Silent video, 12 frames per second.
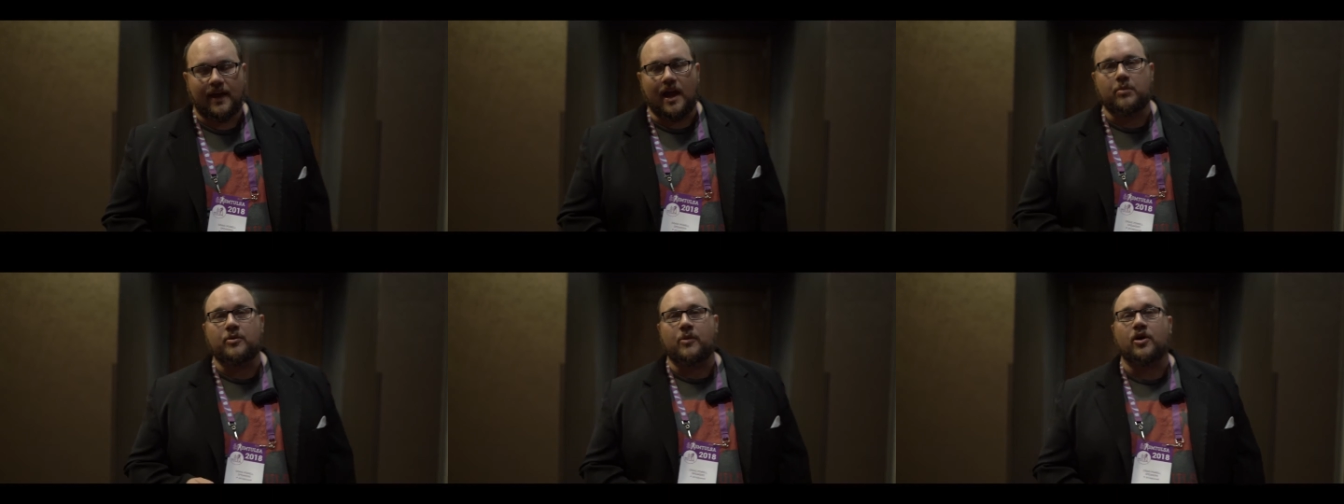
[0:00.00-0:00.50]

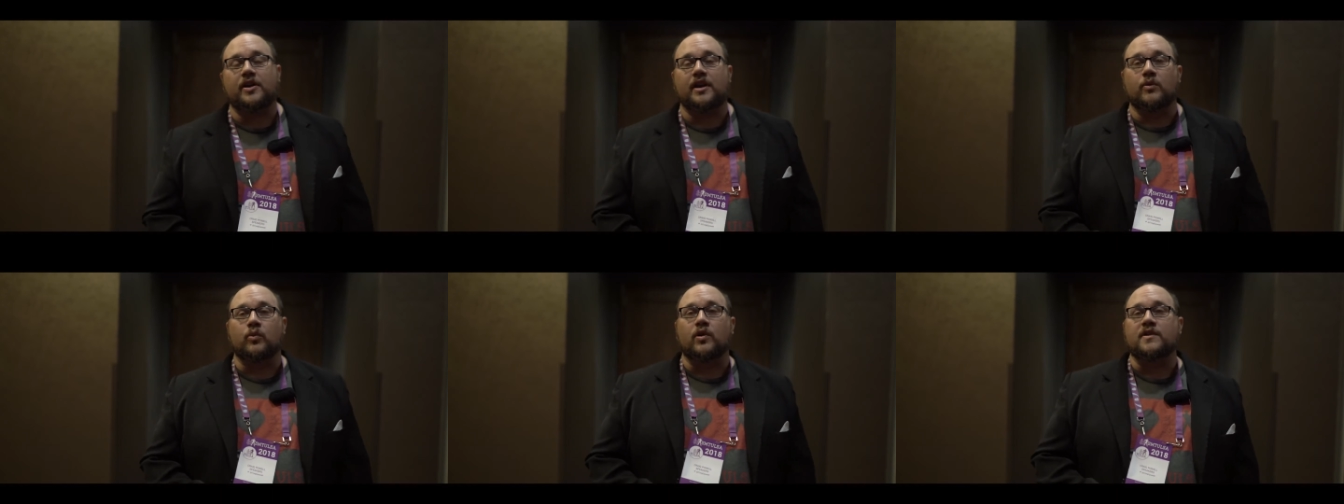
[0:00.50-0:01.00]
Hybrid
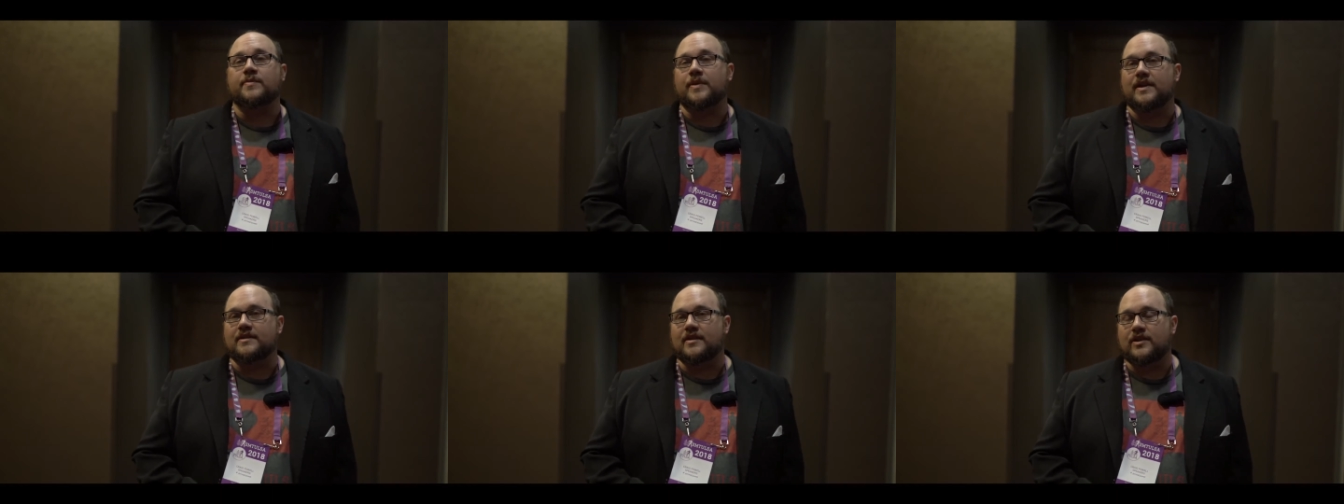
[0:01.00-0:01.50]
marketing works
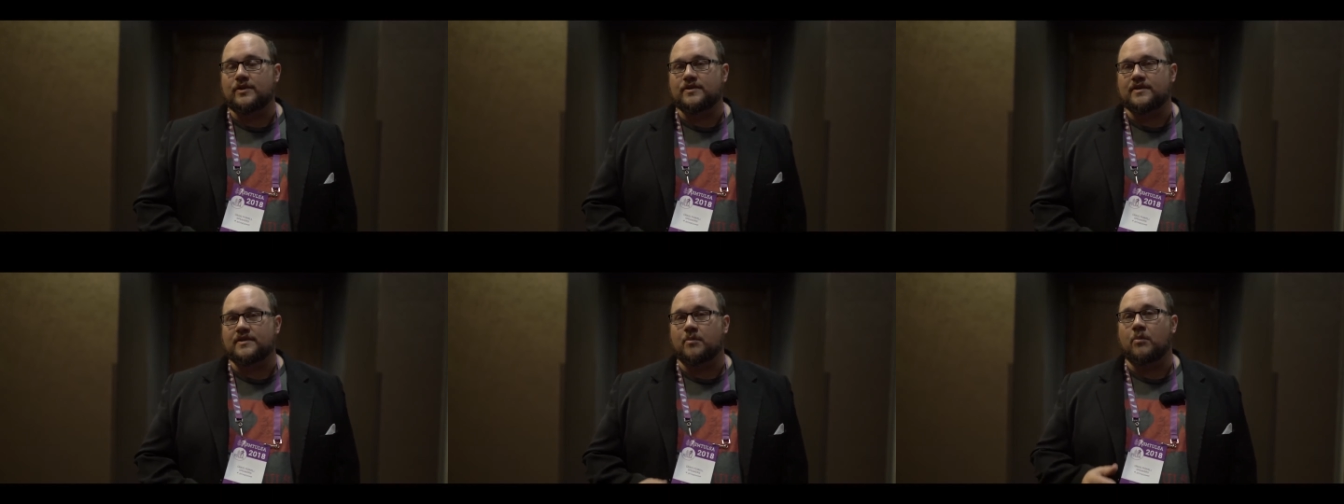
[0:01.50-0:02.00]
because it
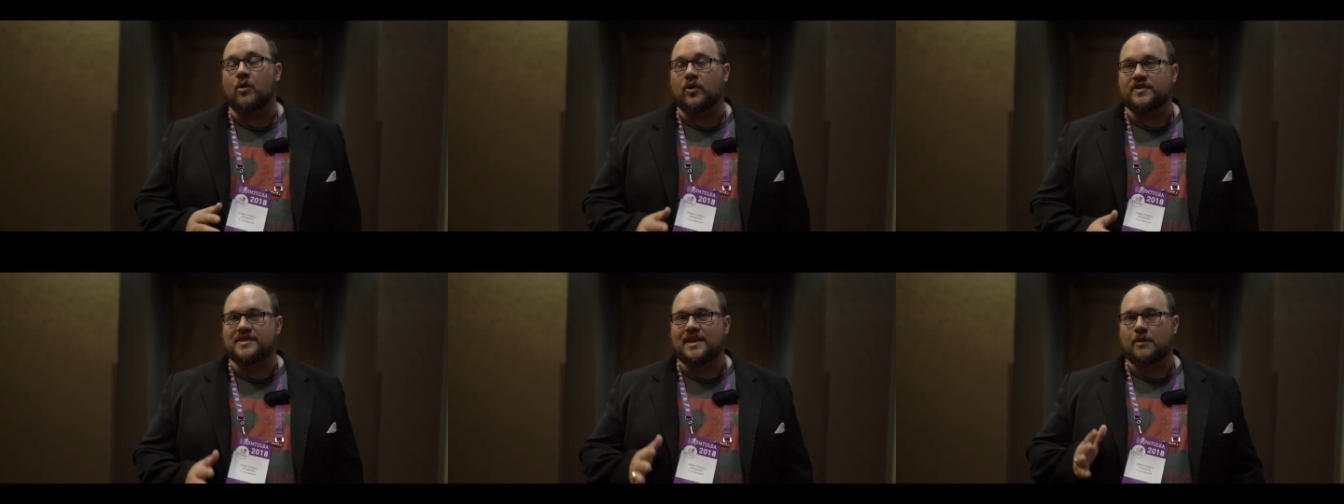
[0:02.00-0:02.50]
uses a
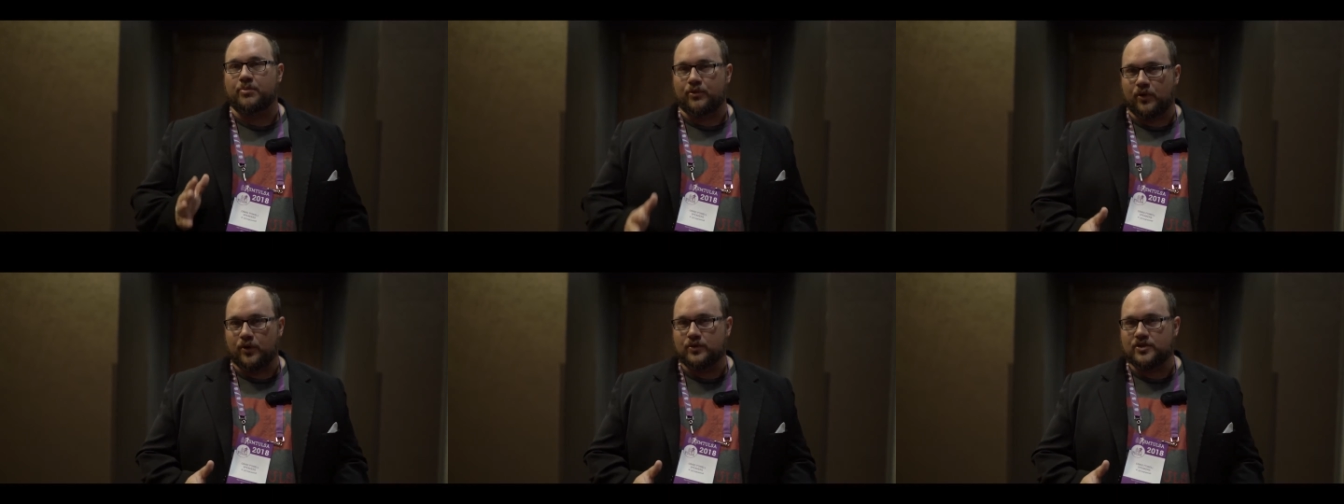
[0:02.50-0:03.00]
multi
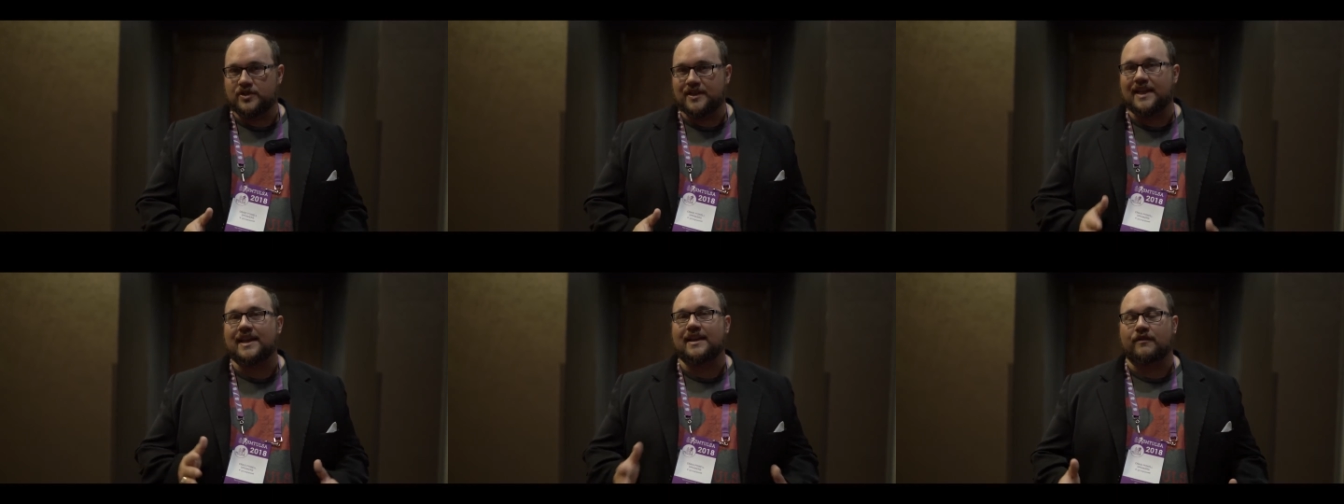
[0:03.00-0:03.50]
approach
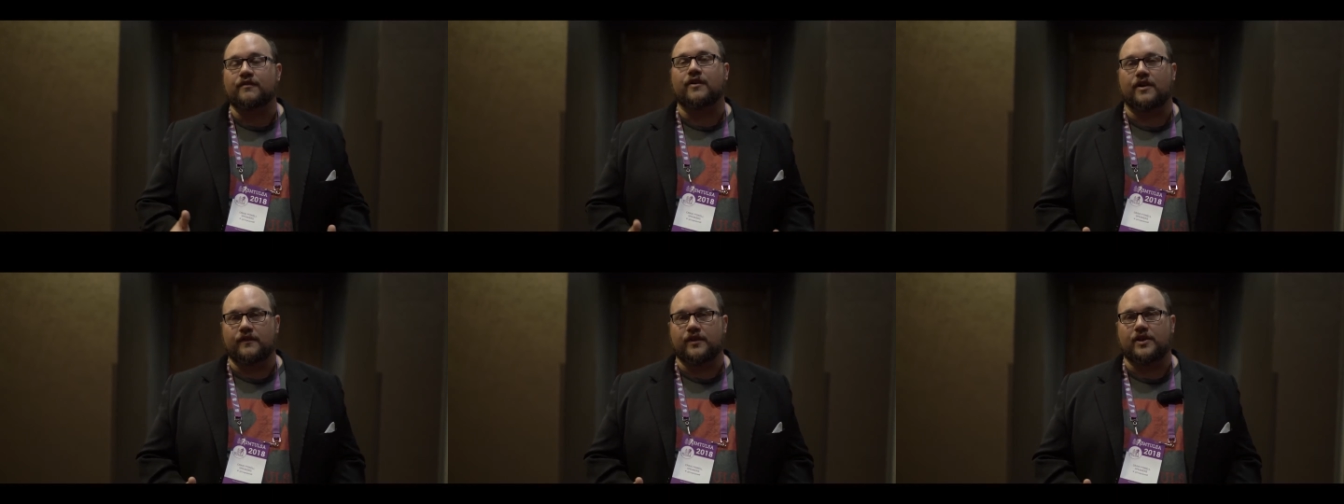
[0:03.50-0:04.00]
to getting in
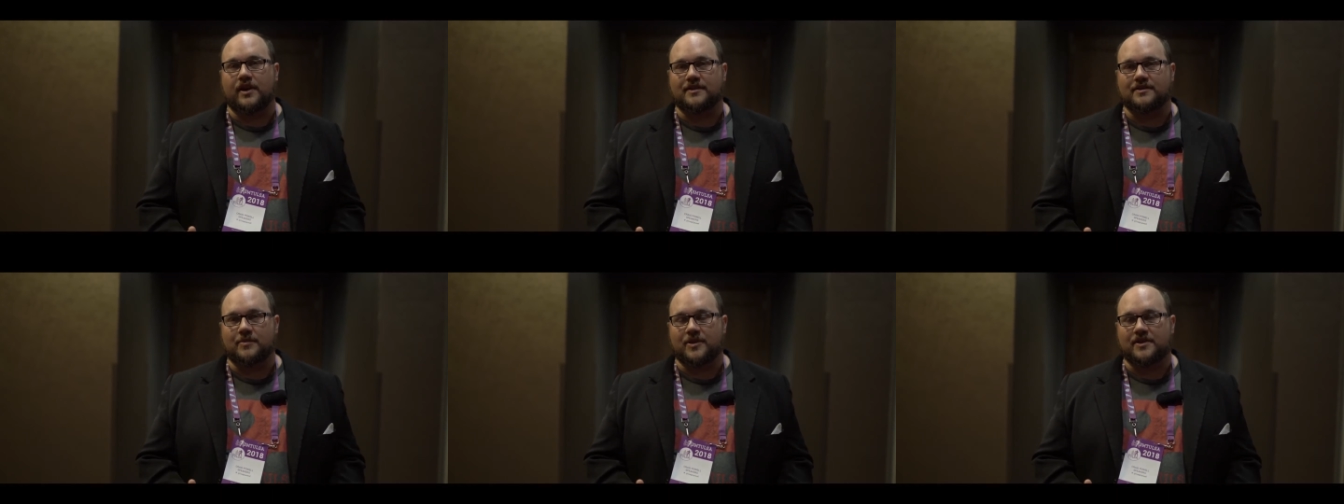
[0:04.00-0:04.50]
front of your
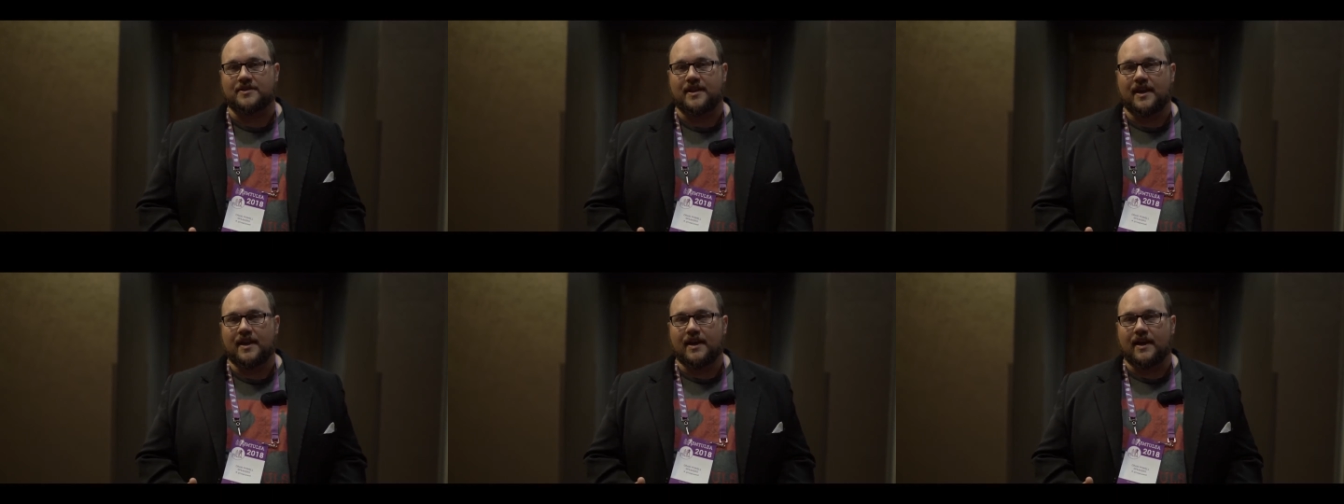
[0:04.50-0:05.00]
customers.